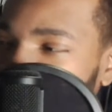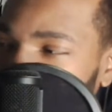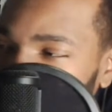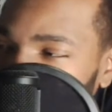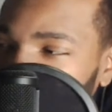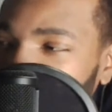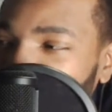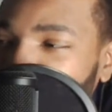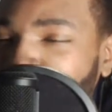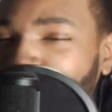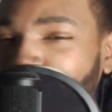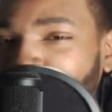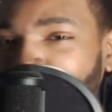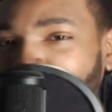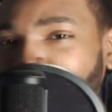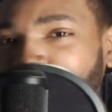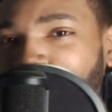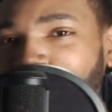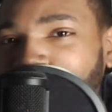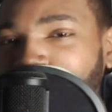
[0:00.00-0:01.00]
you'll get a
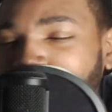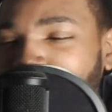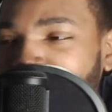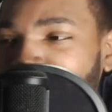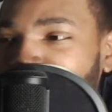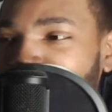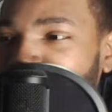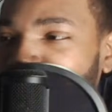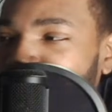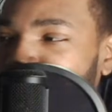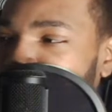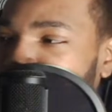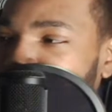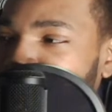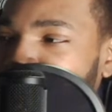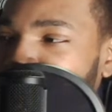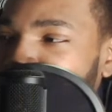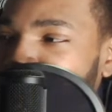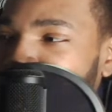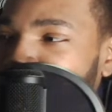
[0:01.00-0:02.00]
very good deal,
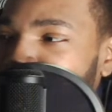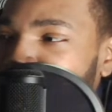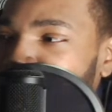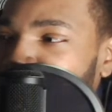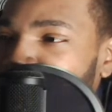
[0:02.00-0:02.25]
because